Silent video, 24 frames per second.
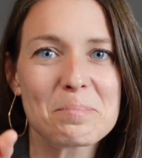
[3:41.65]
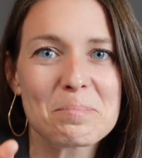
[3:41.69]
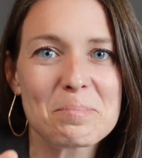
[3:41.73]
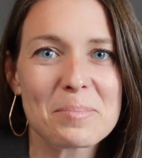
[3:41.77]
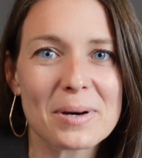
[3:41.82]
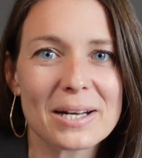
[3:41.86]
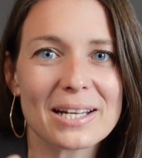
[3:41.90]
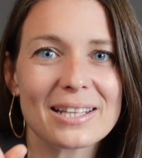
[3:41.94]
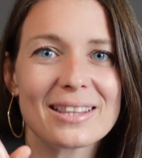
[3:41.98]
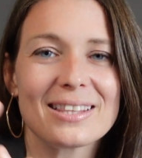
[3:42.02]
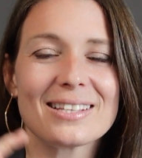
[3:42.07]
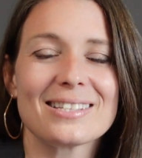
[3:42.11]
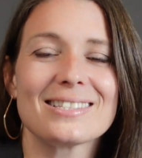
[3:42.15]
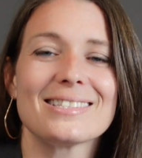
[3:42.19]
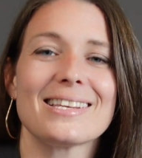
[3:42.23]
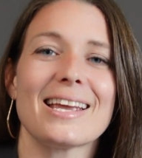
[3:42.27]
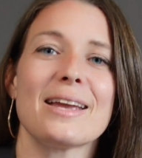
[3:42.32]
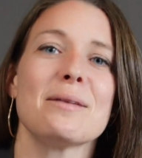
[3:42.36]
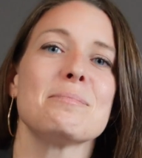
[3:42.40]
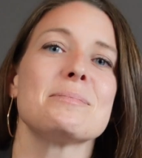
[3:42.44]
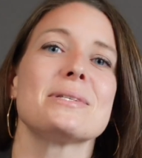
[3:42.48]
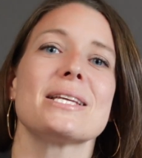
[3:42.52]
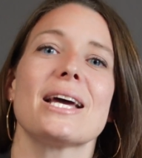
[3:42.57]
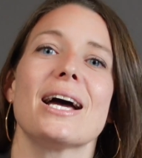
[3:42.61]
but at the
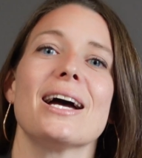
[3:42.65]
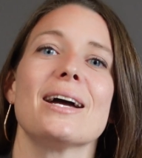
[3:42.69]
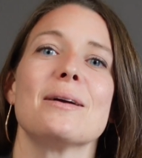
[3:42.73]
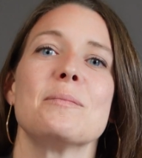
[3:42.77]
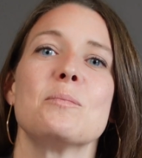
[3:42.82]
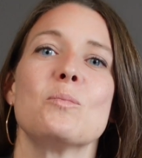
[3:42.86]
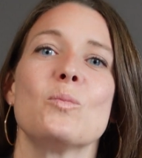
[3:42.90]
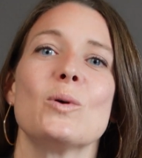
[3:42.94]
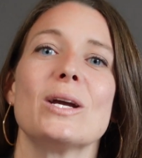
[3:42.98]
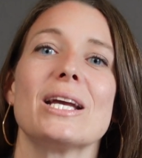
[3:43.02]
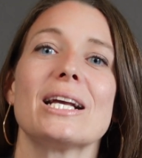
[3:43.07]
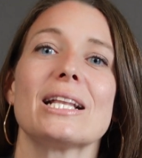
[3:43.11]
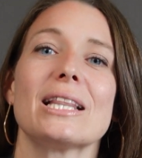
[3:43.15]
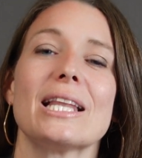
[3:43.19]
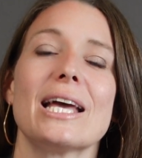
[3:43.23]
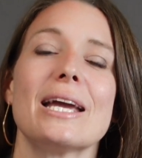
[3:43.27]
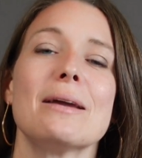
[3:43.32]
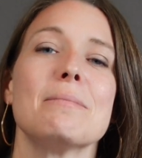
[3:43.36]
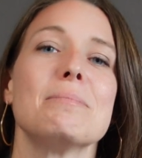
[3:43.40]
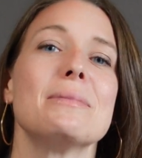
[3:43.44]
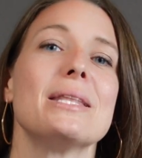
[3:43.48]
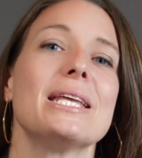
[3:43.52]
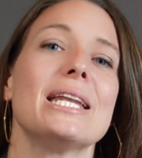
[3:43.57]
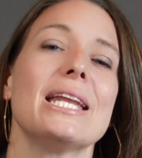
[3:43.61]
same time, we
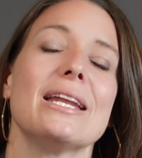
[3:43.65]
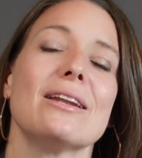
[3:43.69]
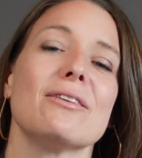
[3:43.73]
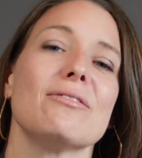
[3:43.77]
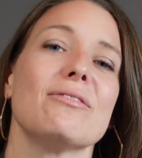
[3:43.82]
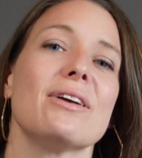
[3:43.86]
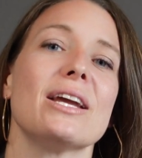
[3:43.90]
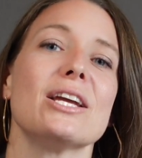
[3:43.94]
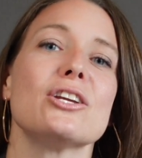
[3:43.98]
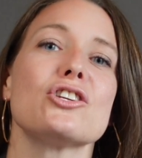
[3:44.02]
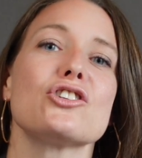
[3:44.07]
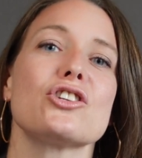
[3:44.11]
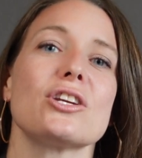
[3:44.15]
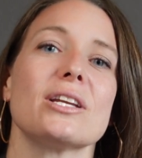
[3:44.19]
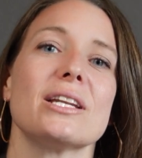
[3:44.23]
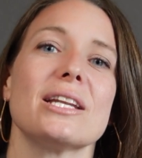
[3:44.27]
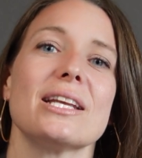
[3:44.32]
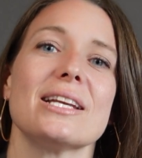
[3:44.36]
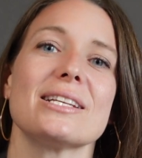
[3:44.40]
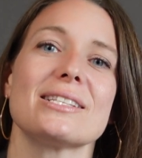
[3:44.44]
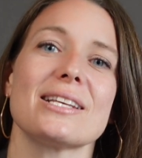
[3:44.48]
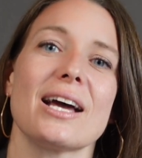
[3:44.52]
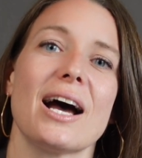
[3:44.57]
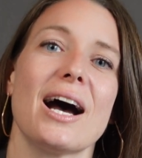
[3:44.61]
claim that innovation
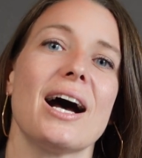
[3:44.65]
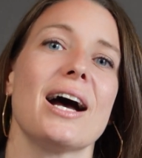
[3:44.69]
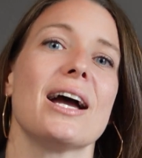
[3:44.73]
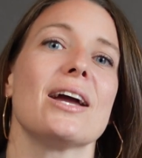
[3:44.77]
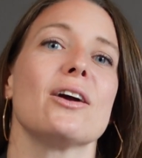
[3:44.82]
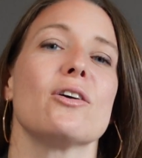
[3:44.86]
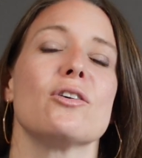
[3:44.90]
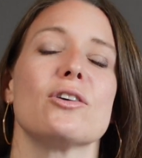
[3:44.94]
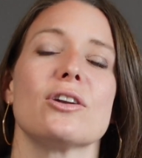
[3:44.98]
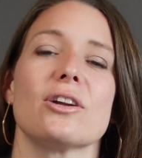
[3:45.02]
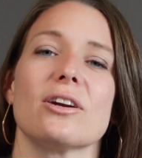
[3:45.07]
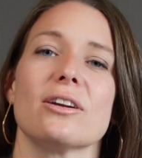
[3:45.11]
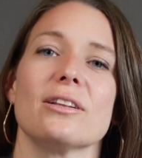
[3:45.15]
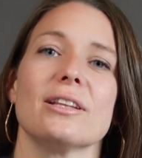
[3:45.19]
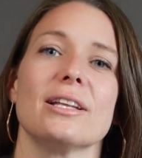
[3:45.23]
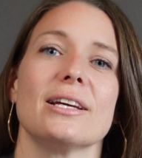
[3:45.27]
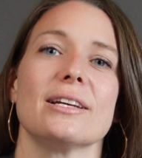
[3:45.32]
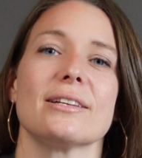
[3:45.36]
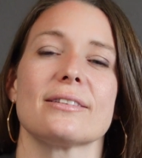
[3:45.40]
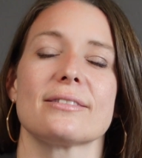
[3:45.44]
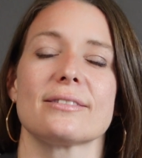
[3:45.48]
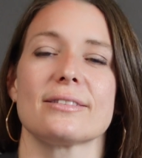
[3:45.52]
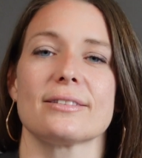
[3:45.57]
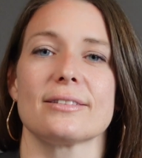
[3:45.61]
is high on our
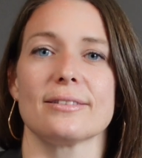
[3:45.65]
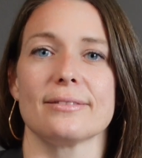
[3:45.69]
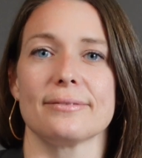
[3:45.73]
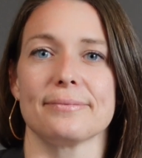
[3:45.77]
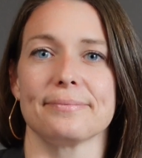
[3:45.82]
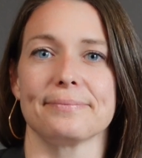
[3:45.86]
list.